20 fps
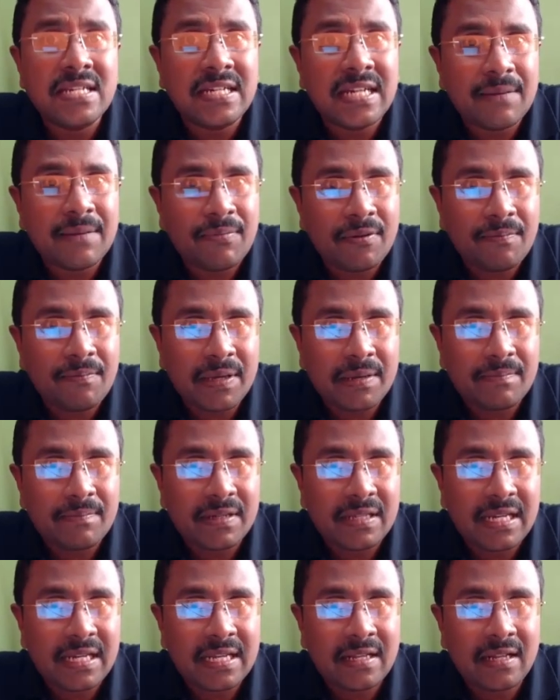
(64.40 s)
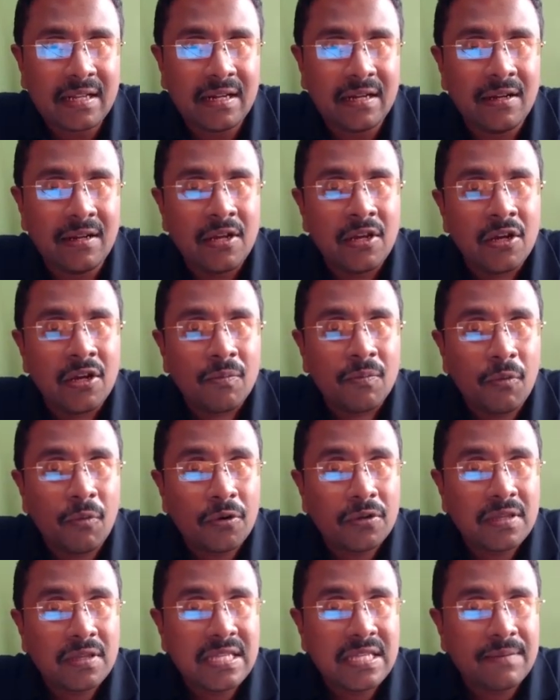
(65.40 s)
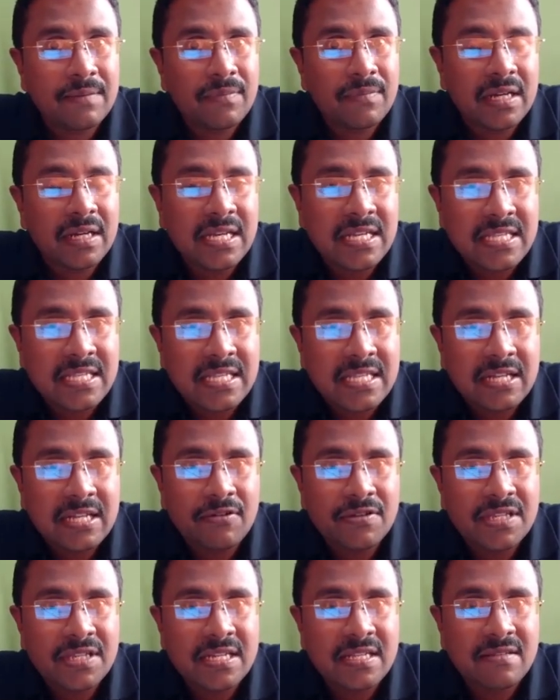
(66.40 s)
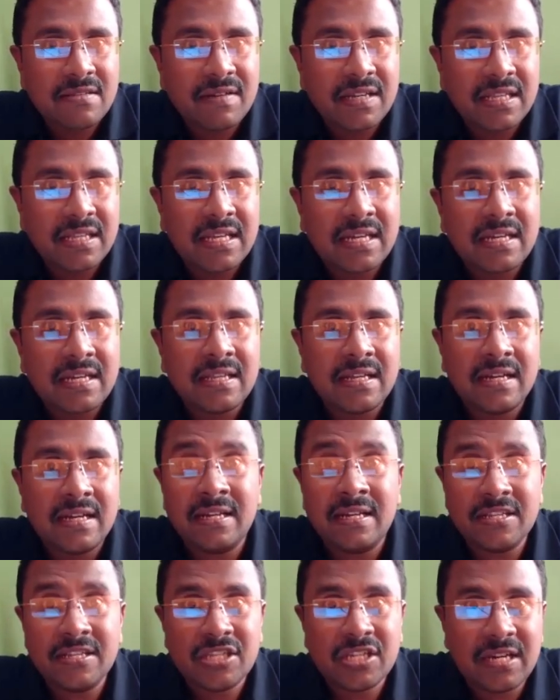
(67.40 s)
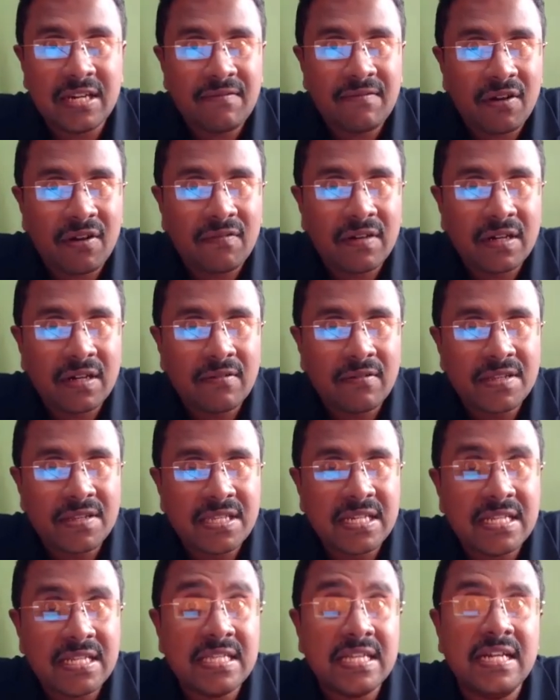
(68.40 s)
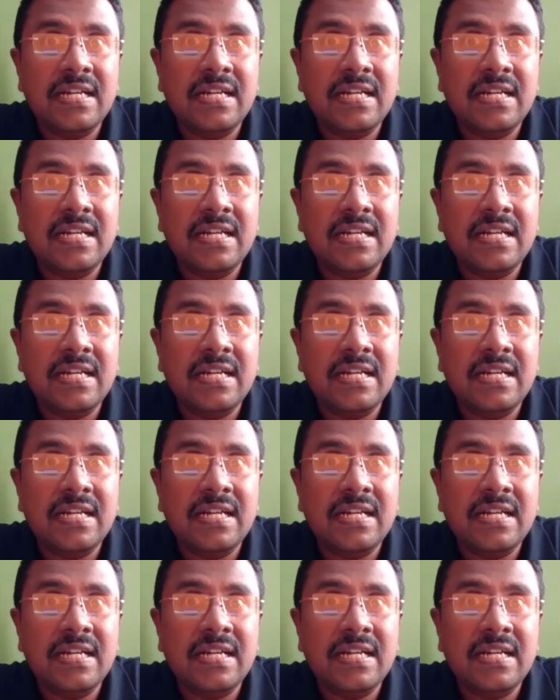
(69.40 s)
type of paper, like both some easy questions were there and the straightforward questions,